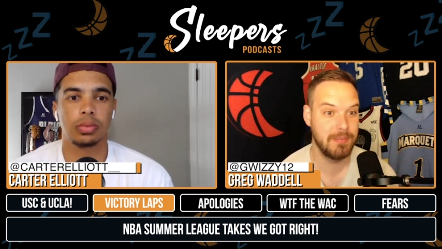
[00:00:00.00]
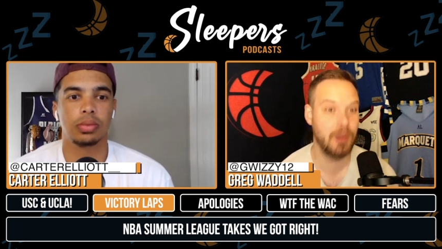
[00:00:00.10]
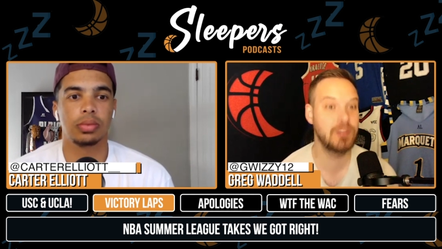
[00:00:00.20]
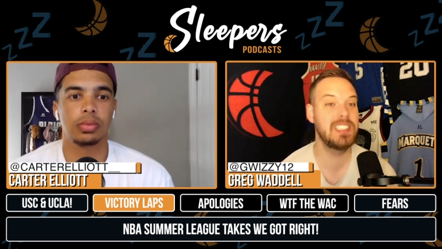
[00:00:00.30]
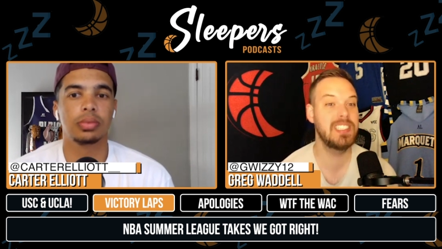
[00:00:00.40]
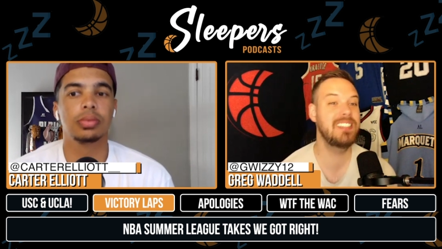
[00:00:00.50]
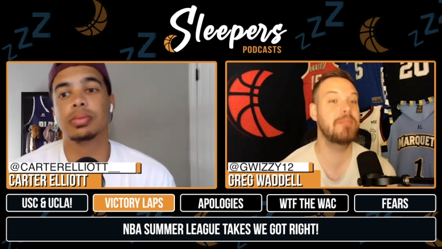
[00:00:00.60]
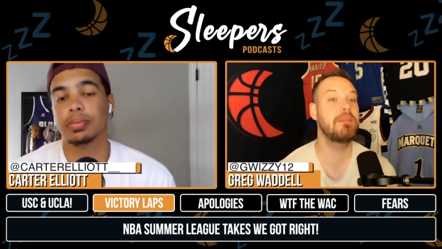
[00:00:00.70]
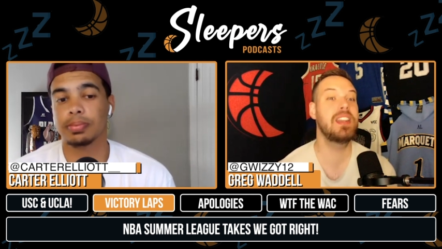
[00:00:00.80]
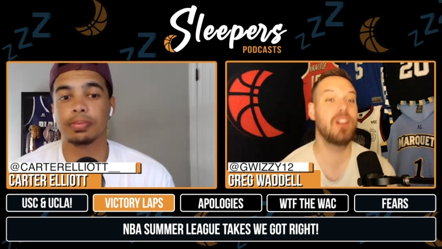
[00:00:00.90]
Speaker 1: mostly
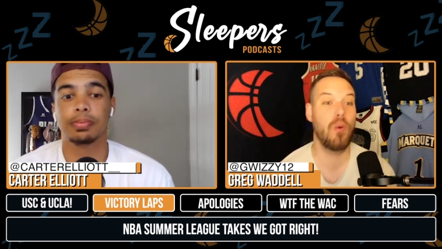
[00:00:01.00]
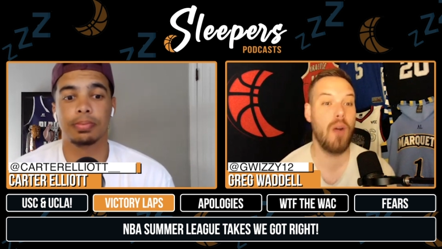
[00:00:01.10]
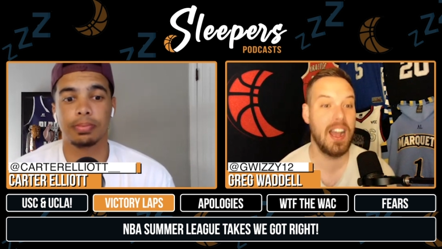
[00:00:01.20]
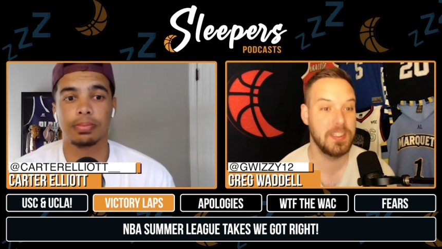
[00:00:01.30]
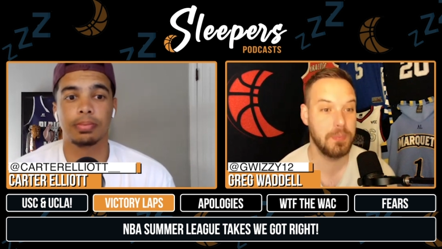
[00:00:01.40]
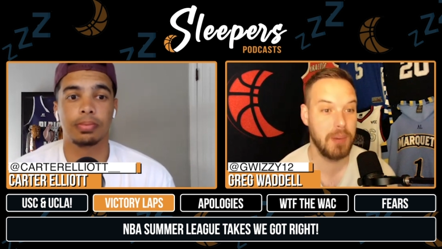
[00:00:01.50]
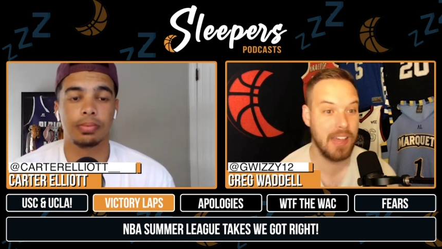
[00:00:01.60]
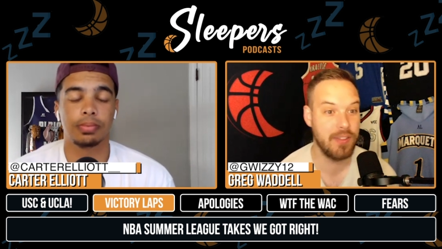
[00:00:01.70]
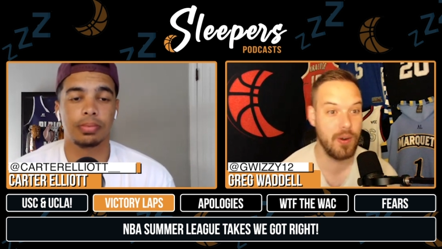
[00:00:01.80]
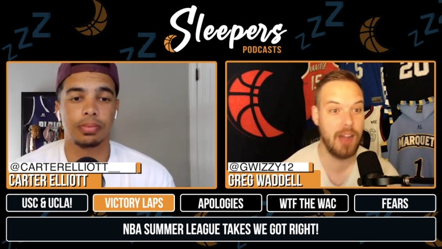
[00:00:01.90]
demeanor wise, but I
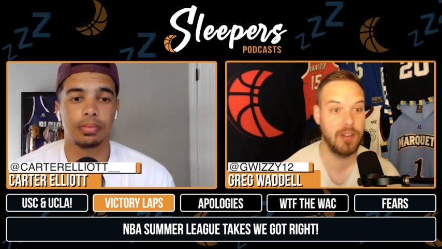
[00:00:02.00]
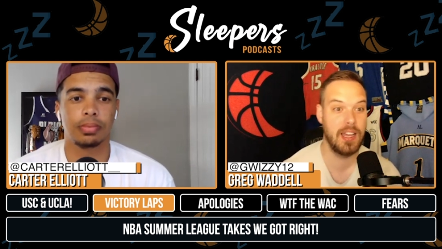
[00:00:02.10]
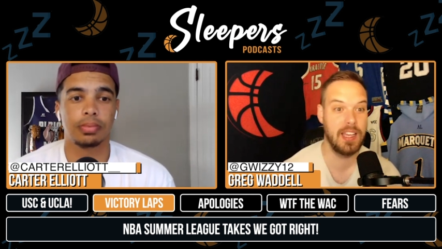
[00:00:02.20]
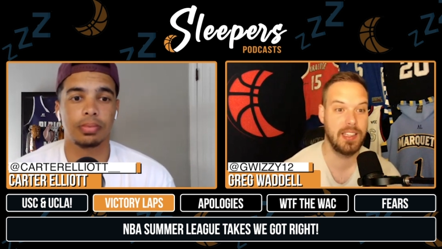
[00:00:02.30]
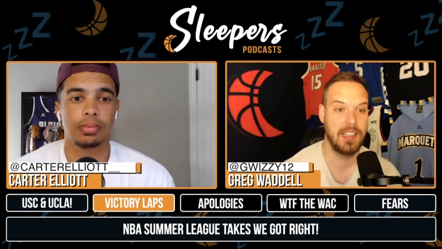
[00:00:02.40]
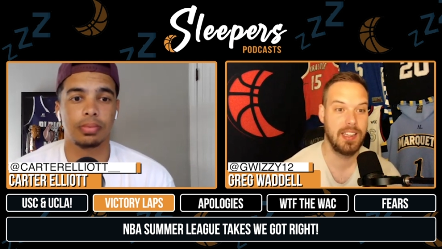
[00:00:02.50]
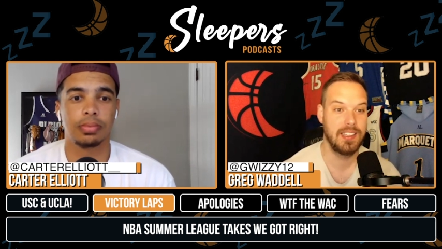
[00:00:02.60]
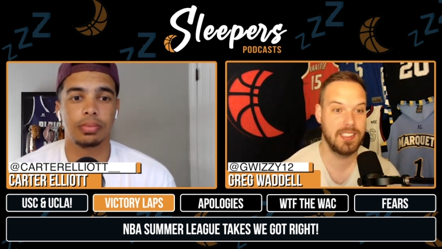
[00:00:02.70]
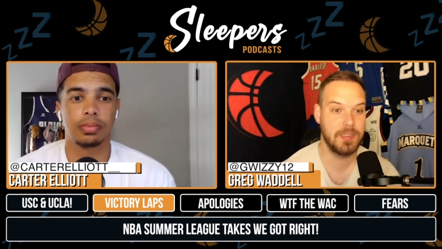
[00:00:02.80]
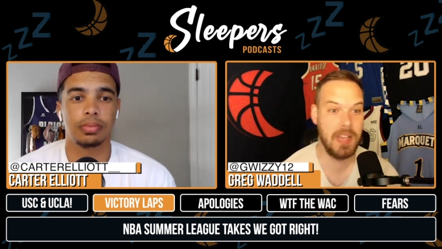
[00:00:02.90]
threw out like
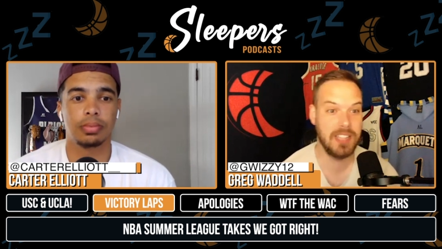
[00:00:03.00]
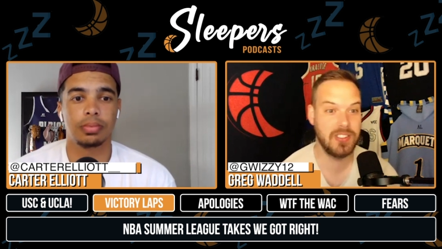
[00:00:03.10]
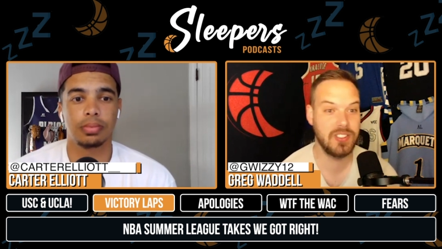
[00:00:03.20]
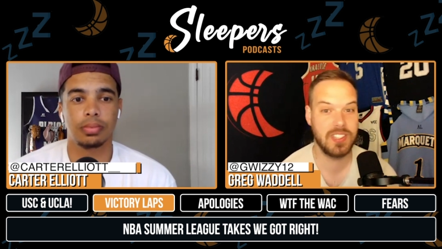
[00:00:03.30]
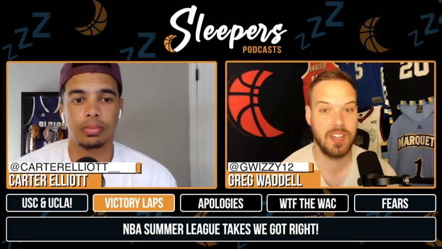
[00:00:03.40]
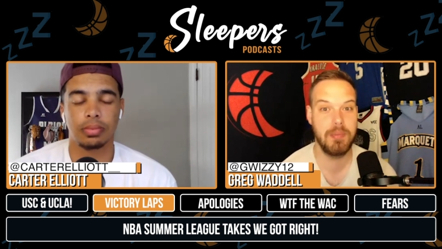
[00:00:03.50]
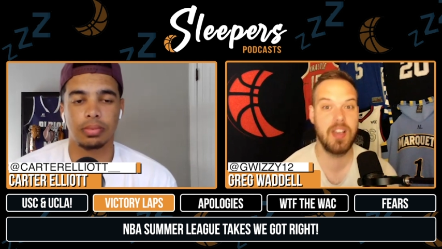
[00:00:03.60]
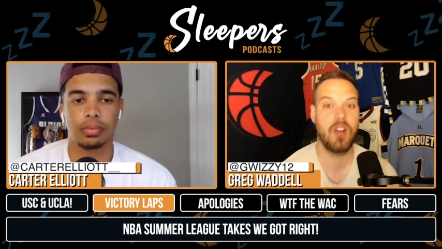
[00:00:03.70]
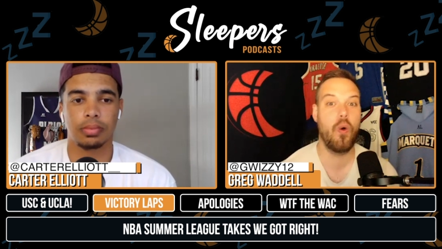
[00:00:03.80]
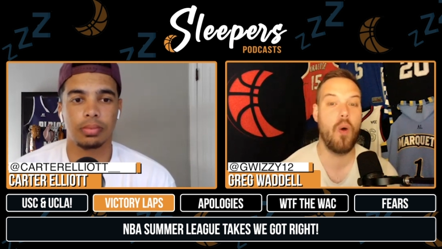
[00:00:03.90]
this man's just going to be a
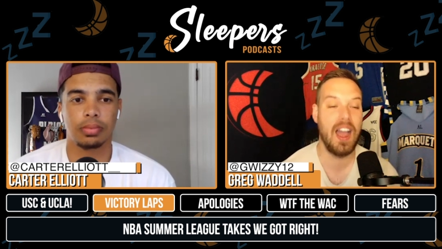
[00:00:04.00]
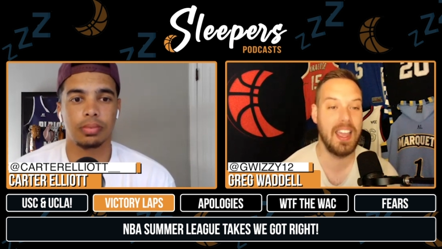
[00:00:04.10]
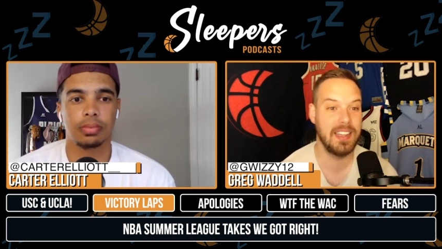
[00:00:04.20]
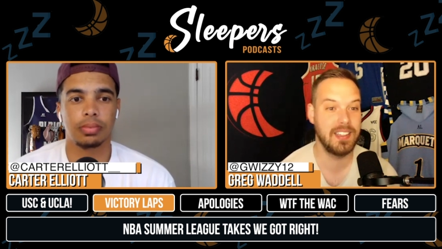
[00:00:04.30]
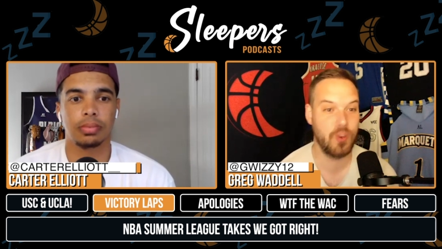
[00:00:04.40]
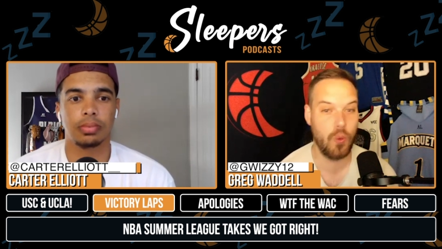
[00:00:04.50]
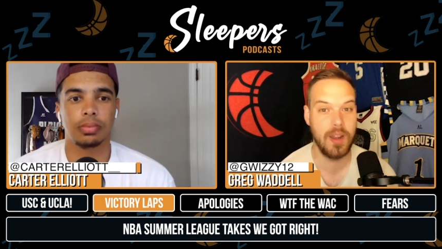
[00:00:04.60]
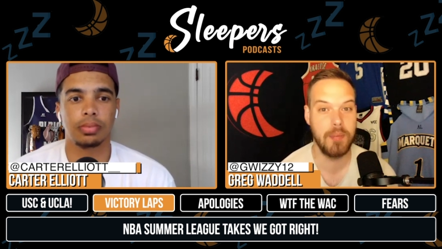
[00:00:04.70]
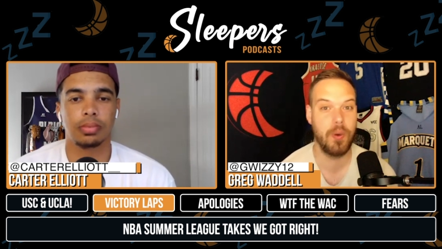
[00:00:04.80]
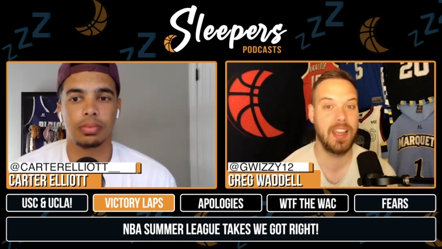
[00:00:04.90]
quiet
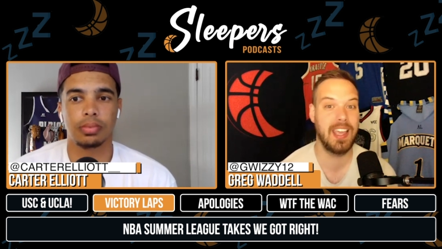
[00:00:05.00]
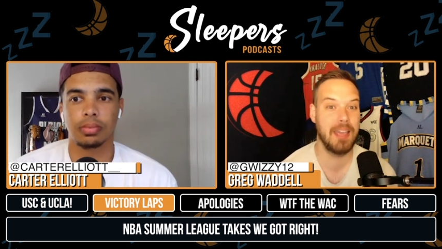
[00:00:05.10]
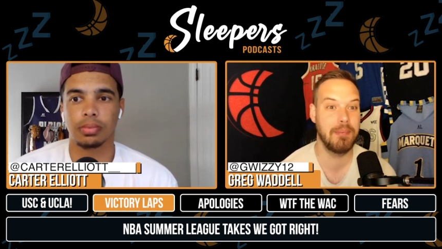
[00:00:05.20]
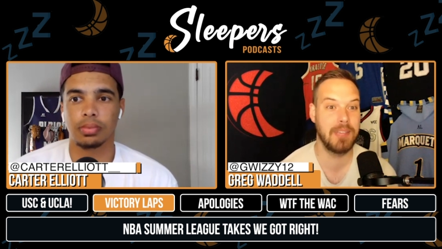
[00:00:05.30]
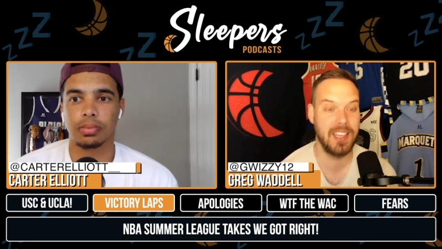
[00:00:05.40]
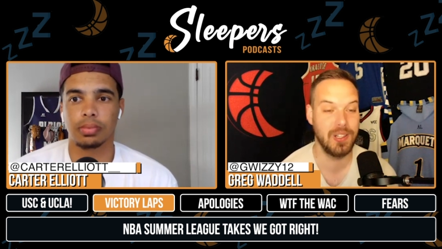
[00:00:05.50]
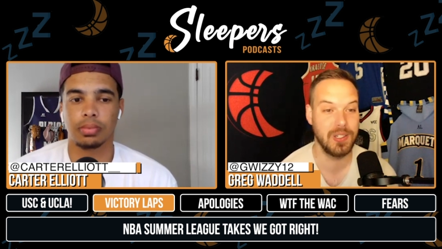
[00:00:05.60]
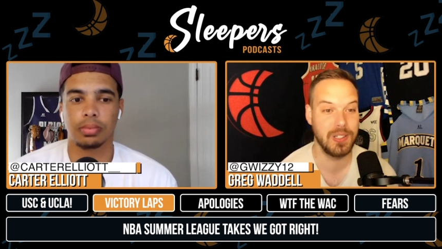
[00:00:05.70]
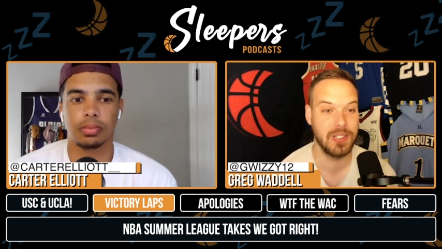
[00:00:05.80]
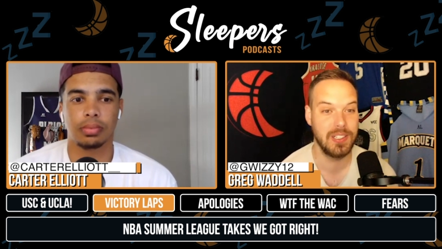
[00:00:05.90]
20 point a game
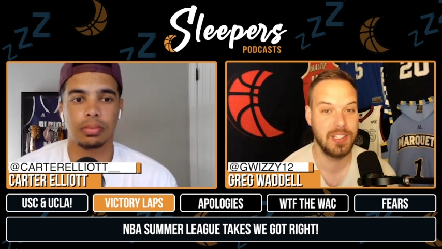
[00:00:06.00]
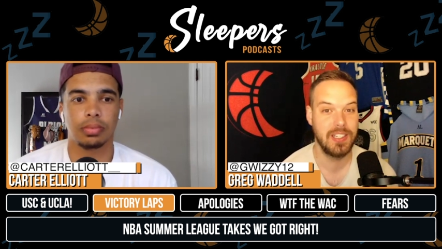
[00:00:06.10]
killer